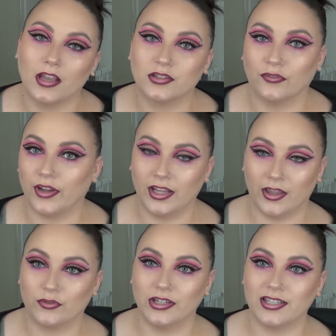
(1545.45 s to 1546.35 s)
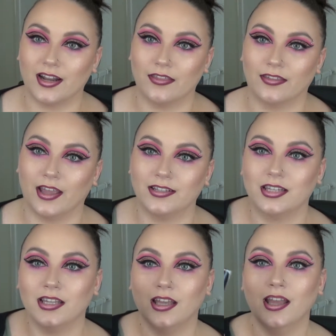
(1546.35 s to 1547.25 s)
for any other reason other than
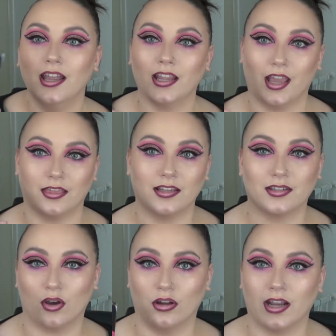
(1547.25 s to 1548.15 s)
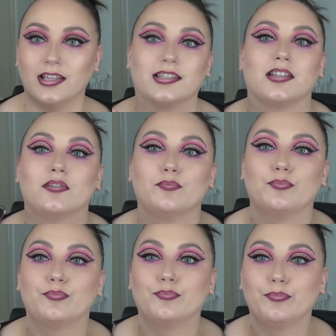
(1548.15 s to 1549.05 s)
to get this on as
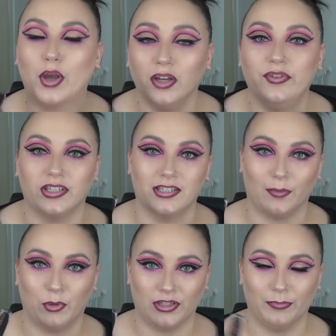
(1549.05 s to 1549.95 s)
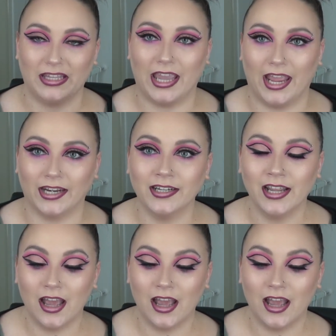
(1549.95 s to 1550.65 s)
perfect as I possibly can.